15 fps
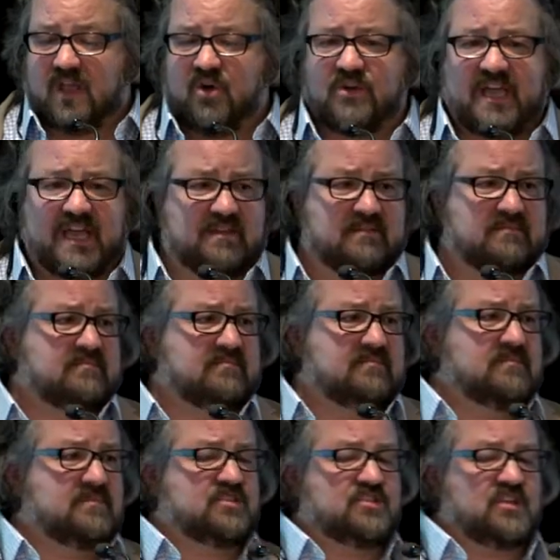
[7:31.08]
Okay,
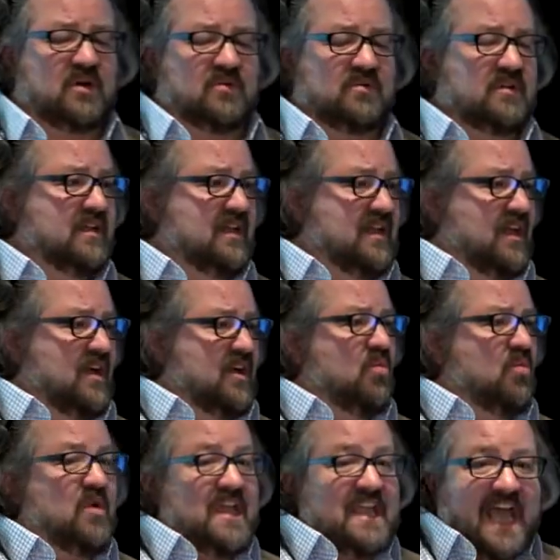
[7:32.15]
so
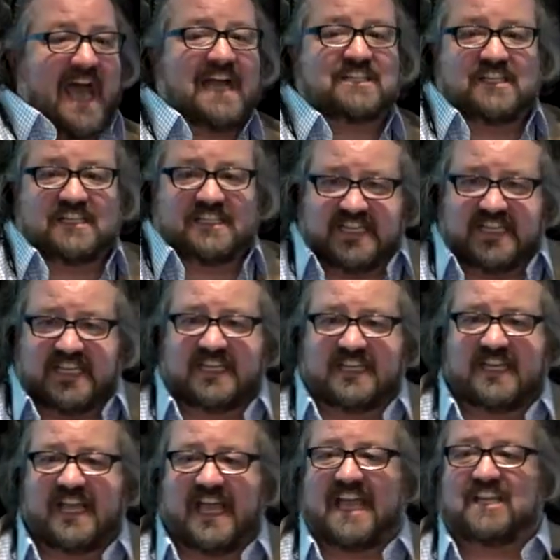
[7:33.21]
we actually did
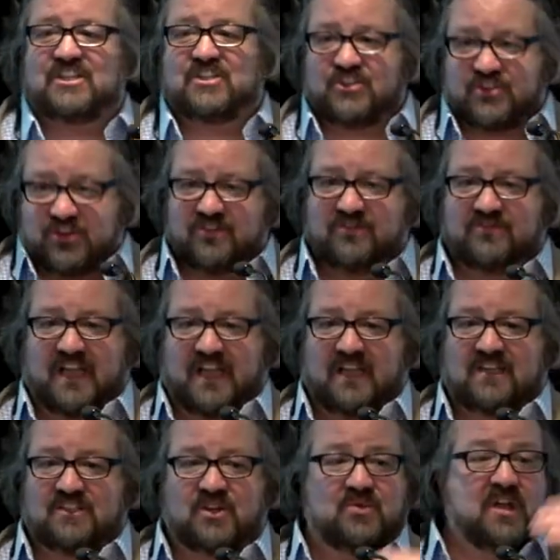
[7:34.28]
a survey.
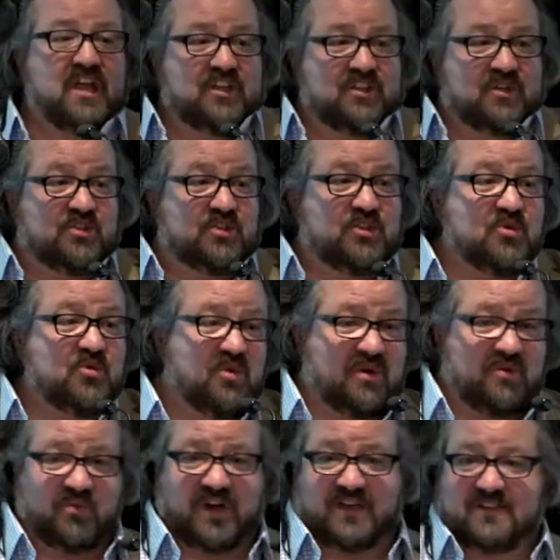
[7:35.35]
So you
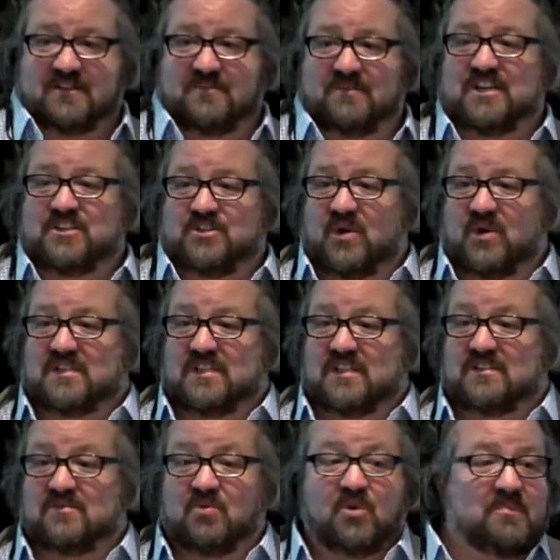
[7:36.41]
want to make
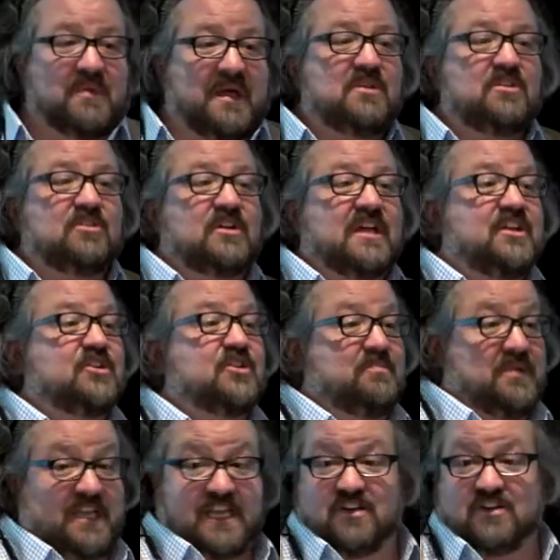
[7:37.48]
choices. Well, maybe look at your
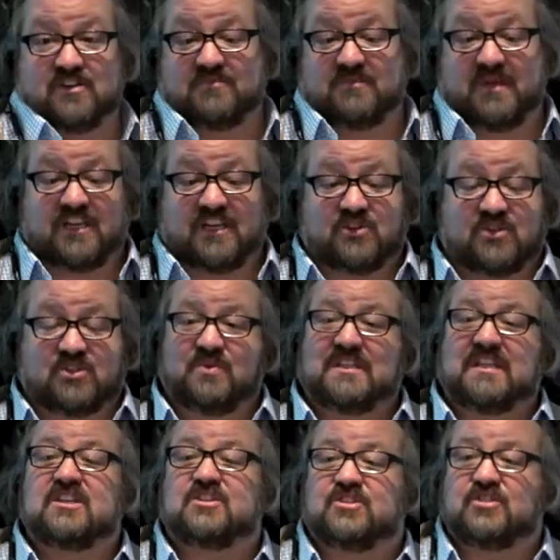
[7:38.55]
peers and making choices. We
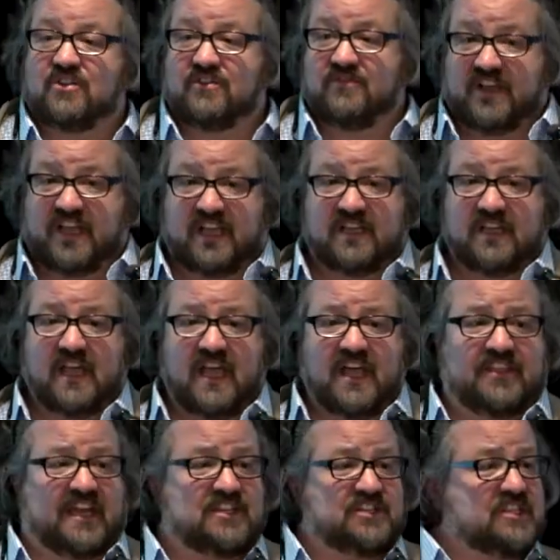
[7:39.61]
did a survey
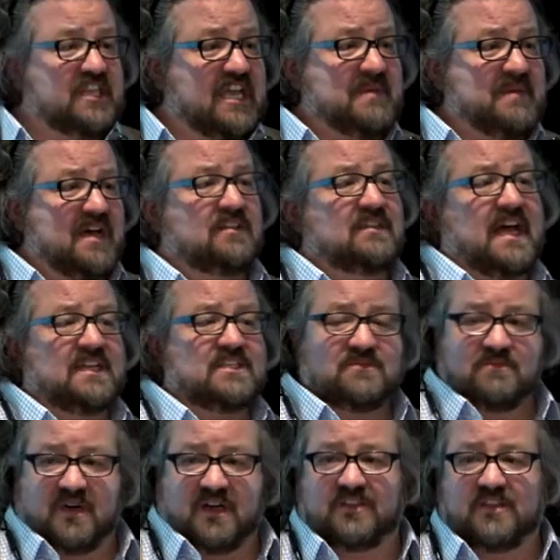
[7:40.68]
that just came out last
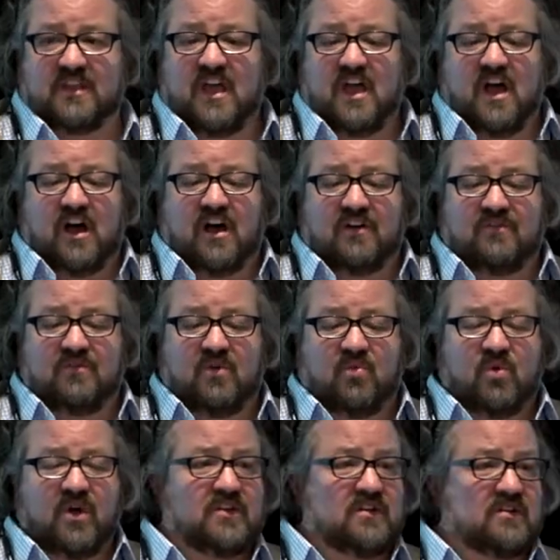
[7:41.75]
month of
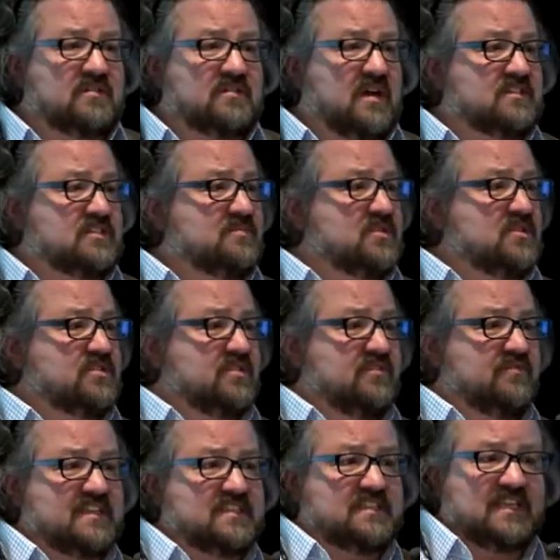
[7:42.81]
whether customers are
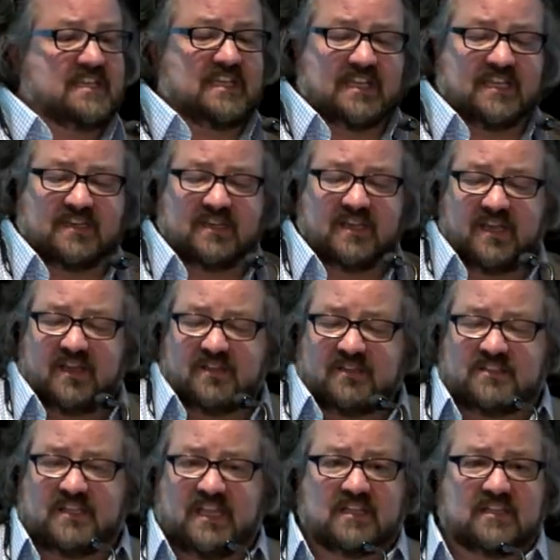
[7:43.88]
investing in
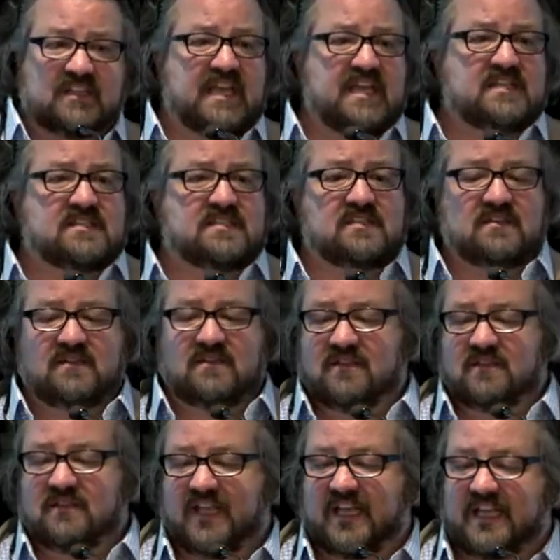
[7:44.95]
data lakes,
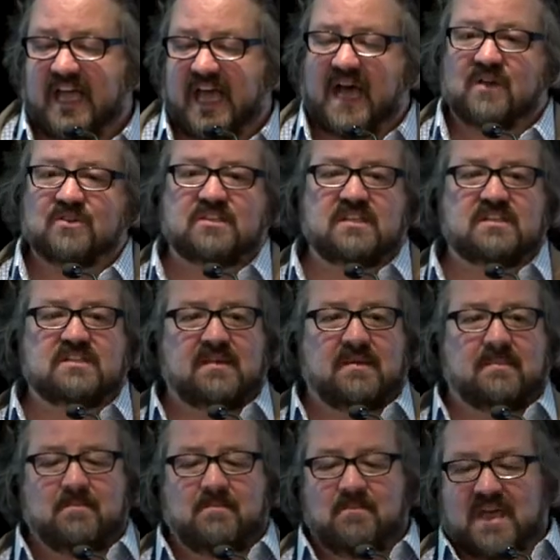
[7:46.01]
lake houses,
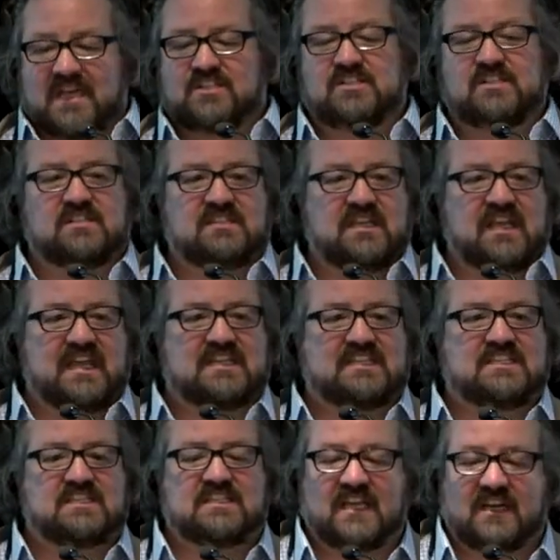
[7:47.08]
meshes, et
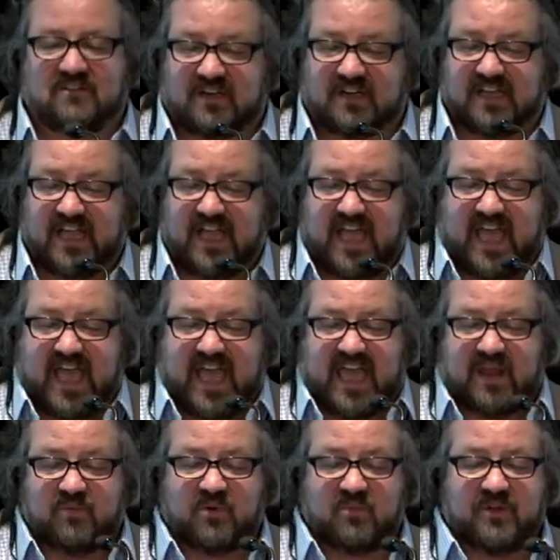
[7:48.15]
cetera.
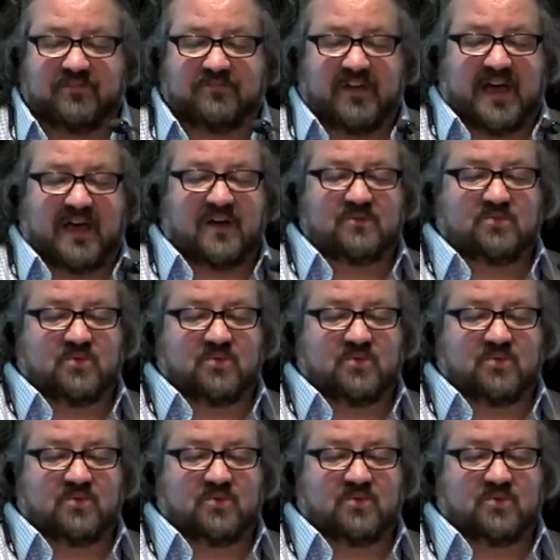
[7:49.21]
And what we found